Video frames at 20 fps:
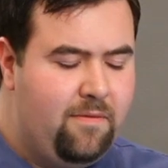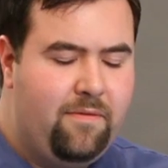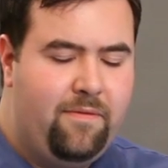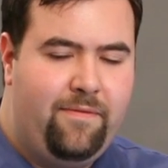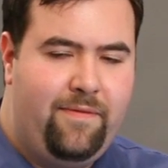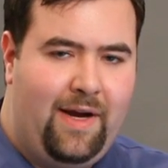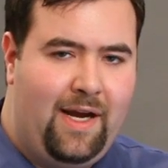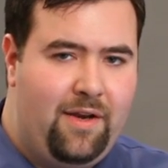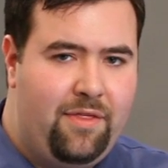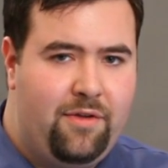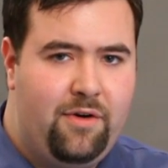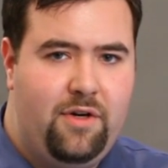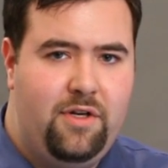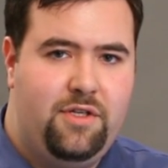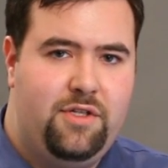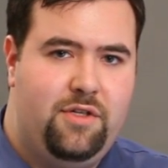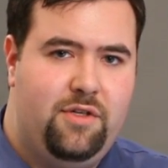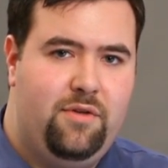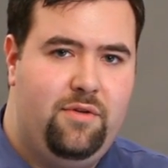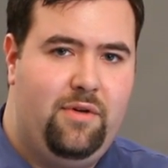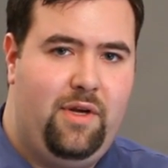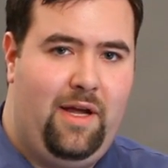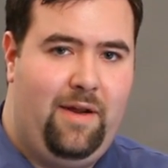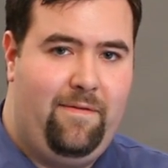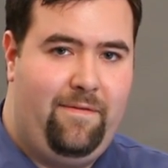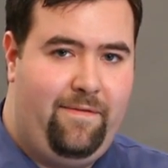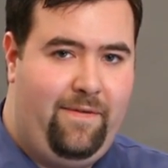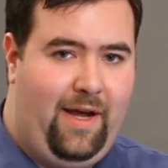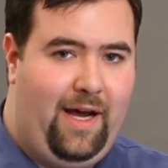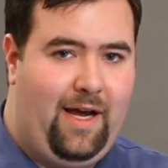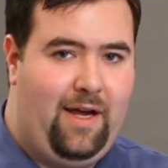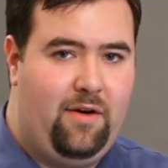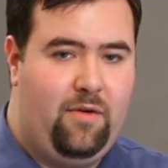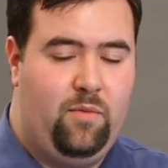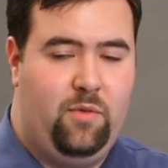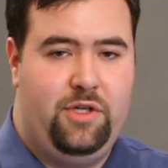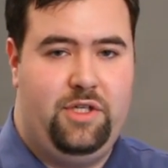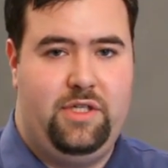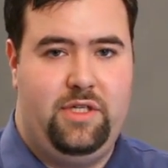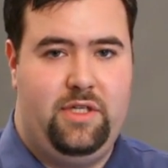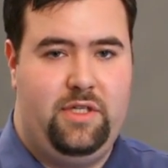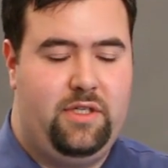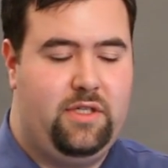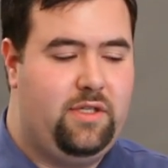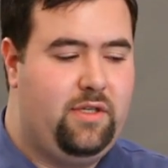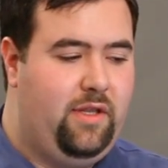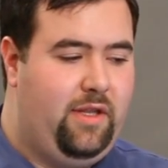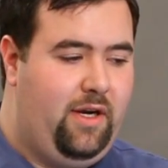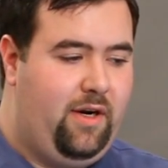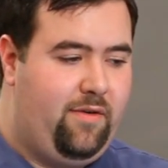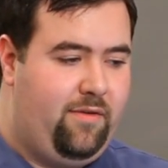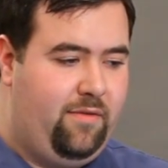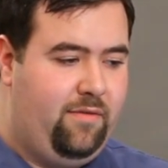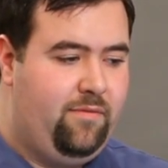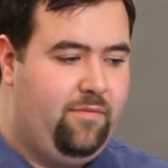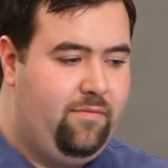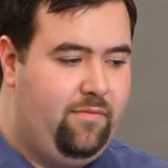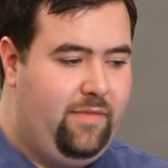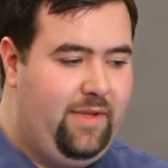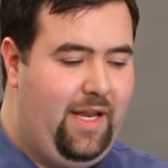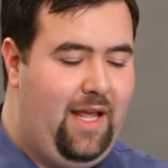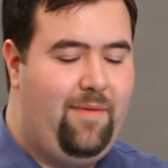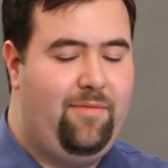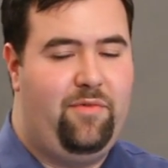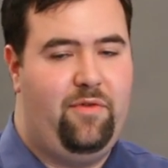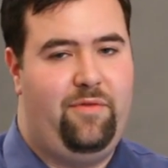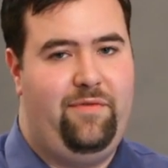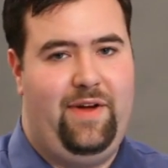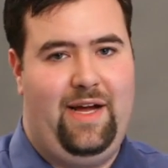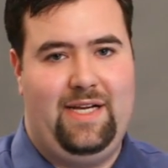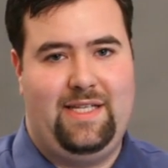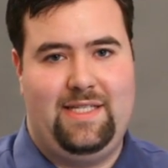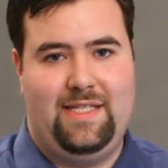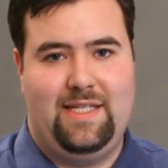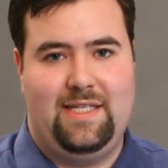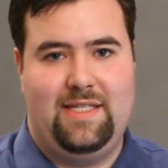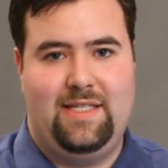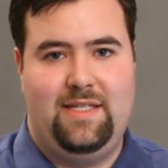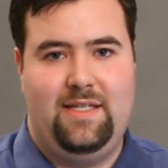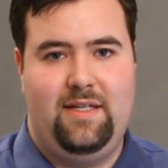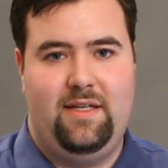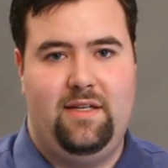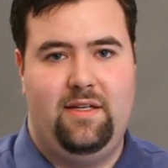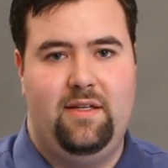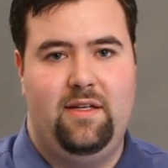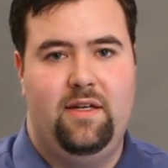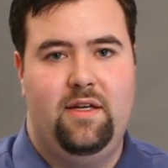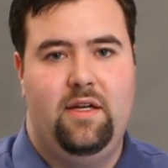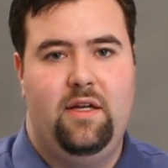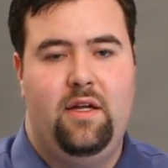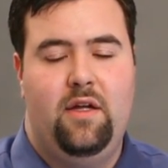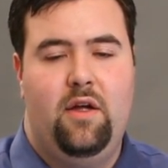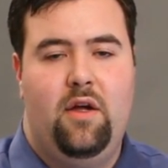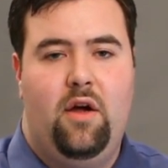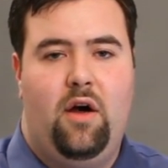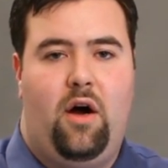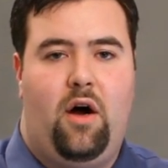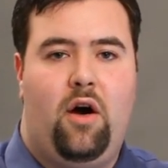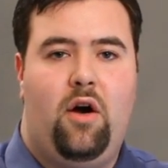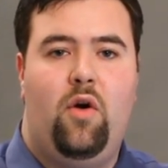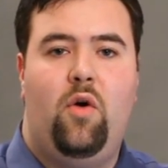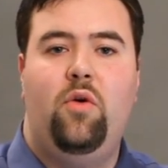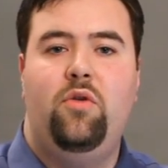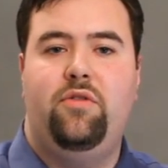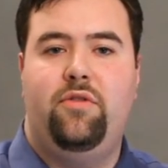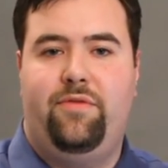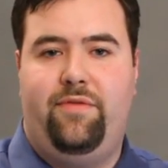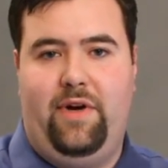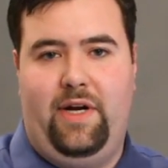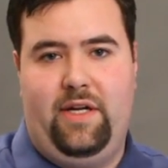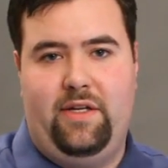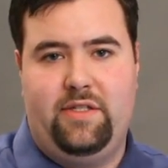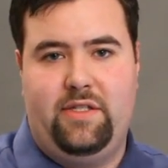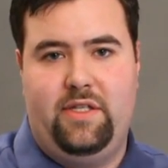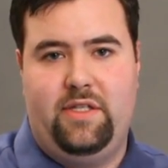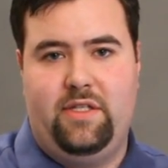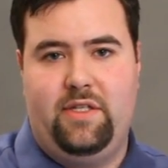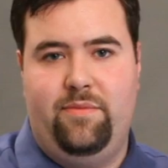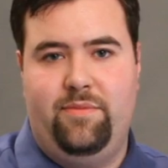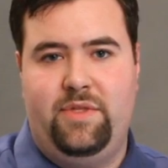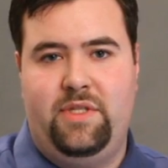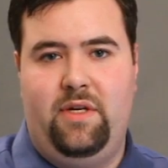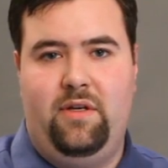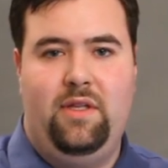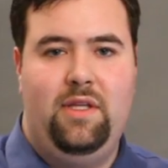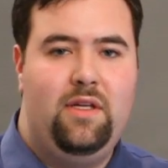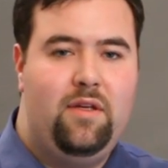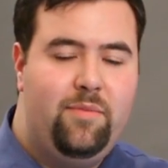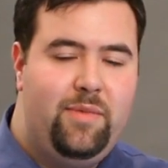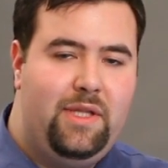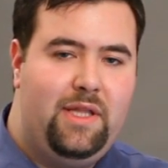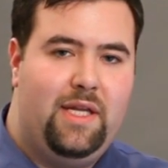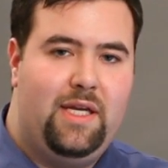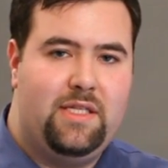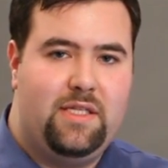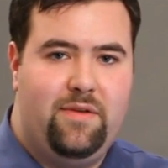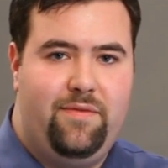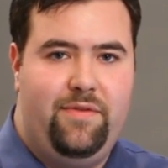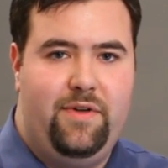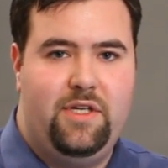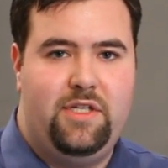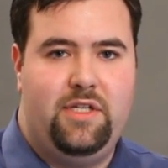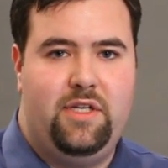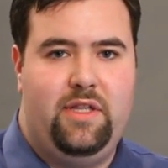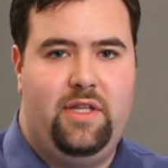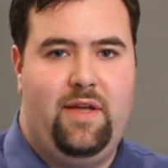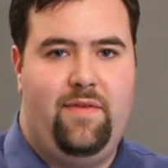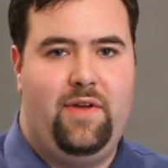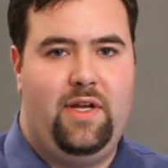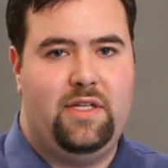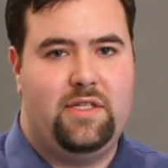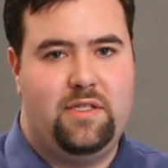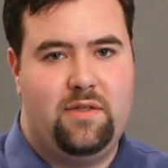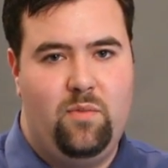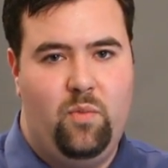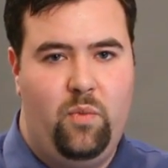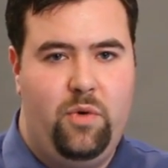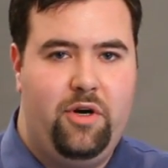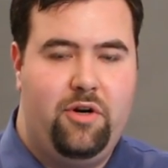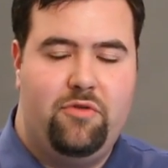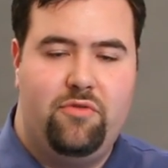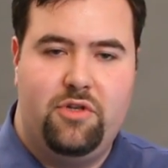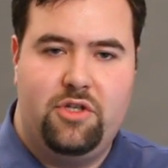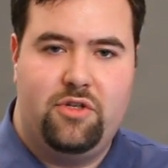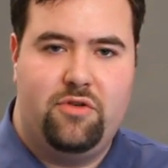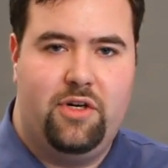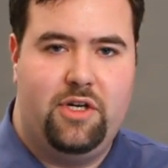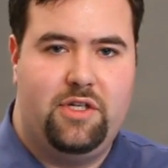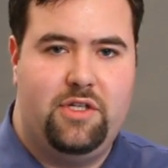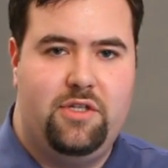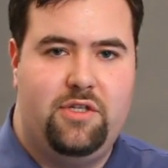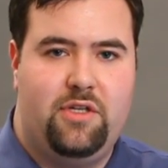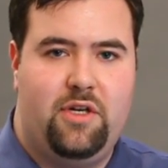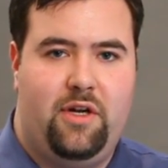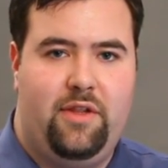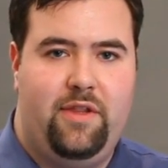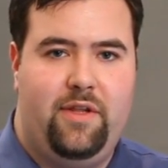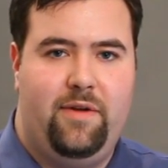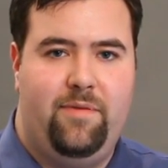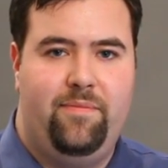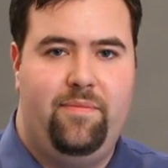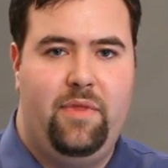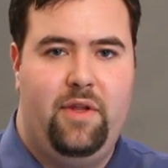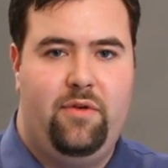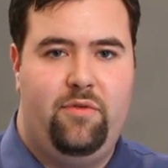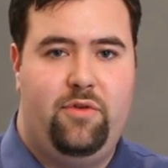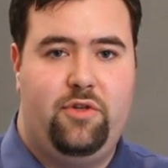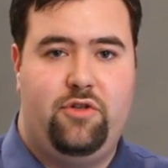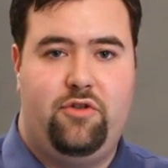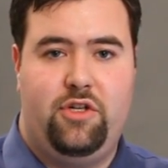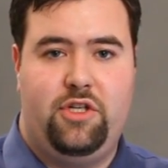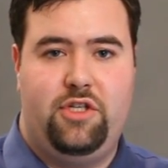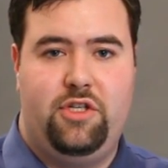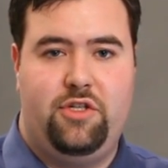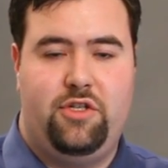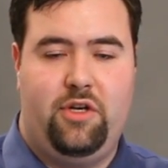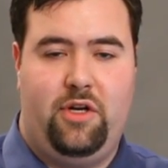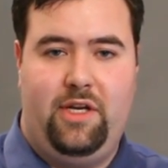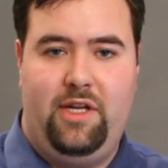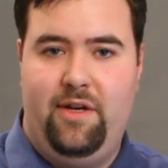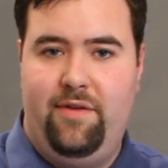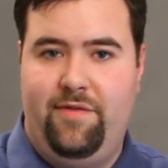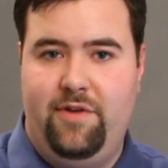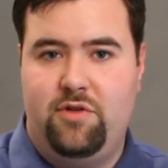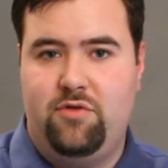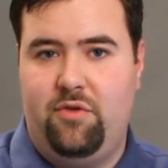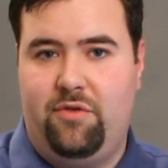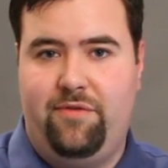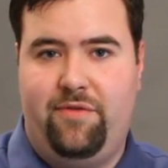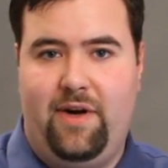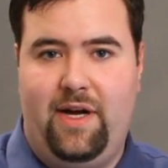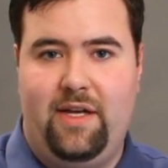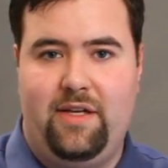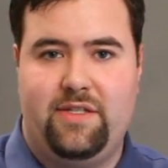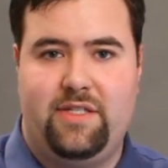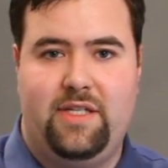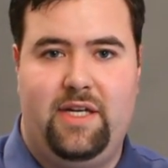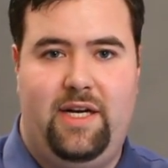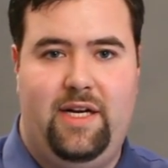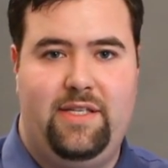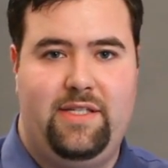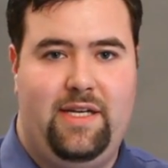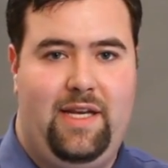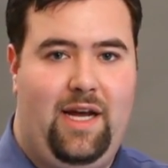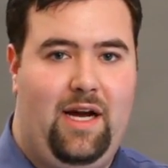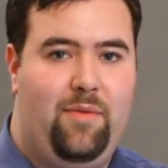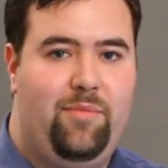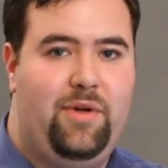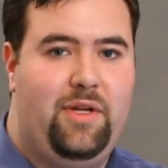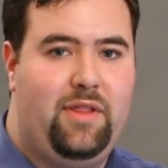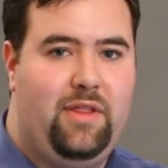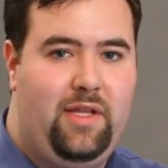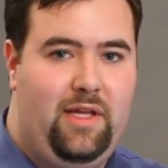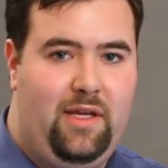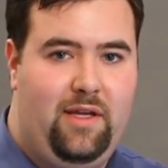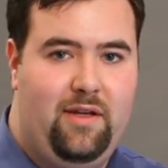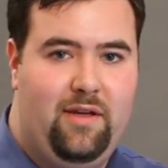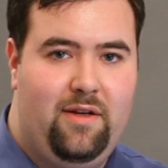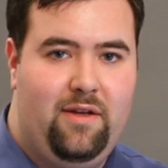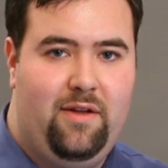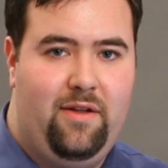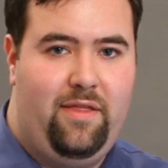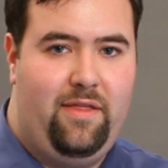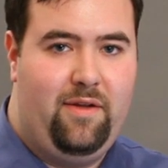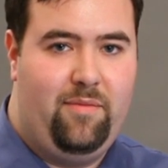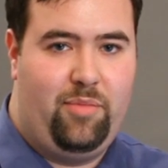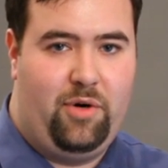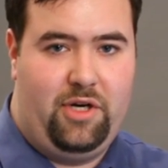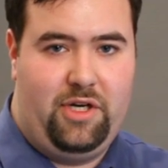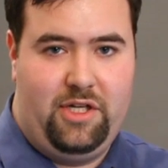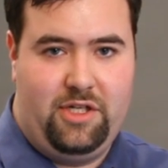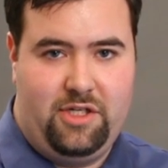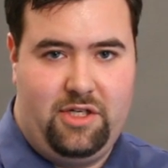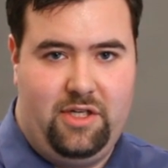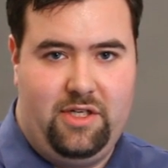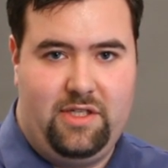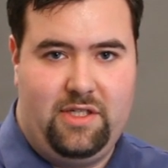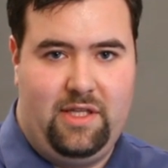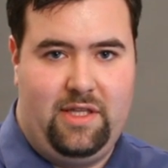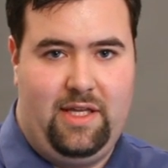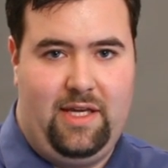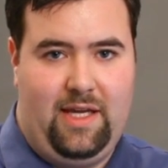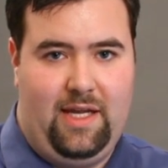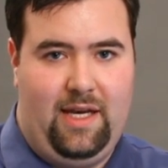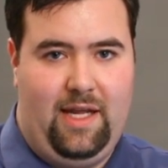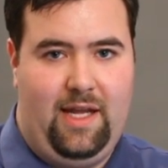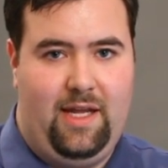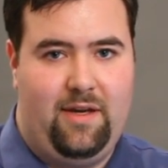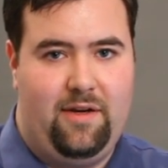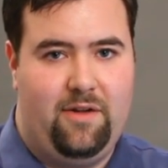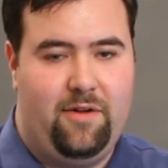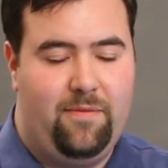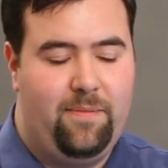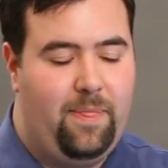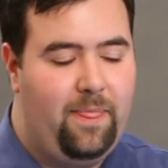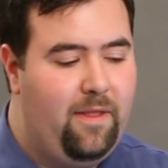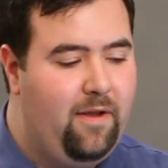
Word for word: FAT32 and FAT, which is their name for FAT16, are older file systems. They're a little bit less efficient. They've got some weird restrictions on them, restrictions on individual file size and how big the, the partition is that they can handle.